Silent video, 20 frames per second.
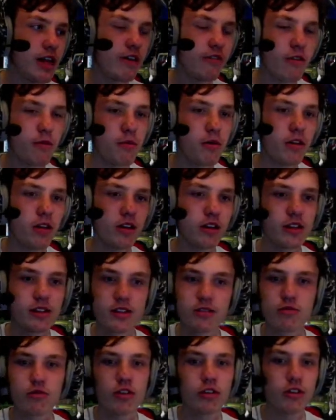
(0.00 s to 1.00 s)
Never put that.
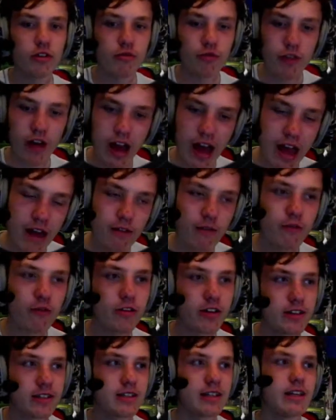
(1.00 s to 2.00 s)
This is what I do for
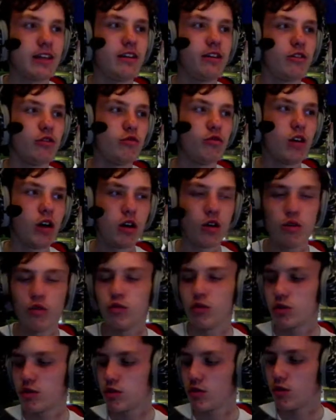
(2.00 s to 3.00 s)
every single
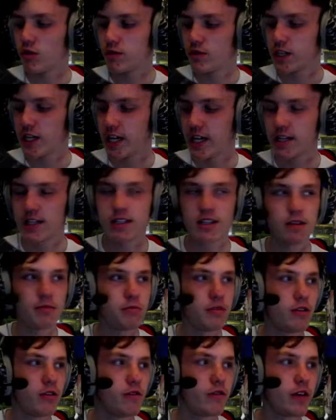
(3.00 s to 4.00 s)
old sort of
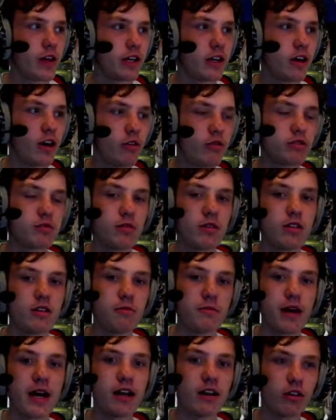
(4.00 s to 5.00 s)
TSW thing. I always put
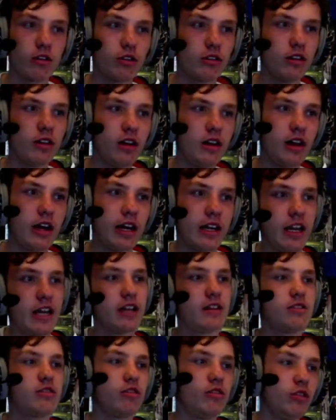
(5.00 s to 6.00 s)
the bed on, and
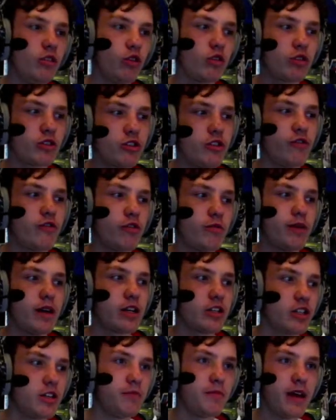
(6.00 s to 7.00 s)
it sort of locks you from
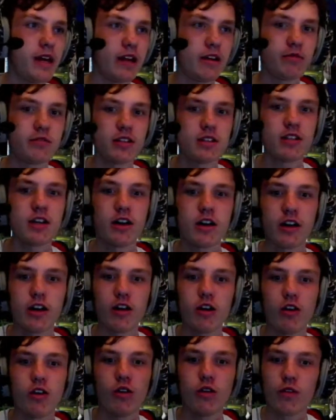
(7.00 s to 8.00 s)
actually being able to turn
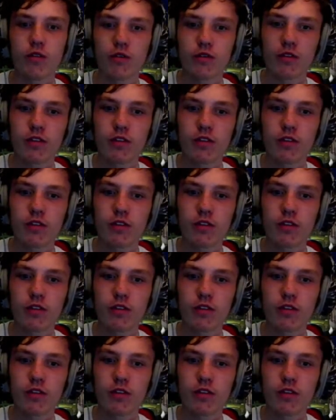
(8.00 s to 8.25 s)
it off.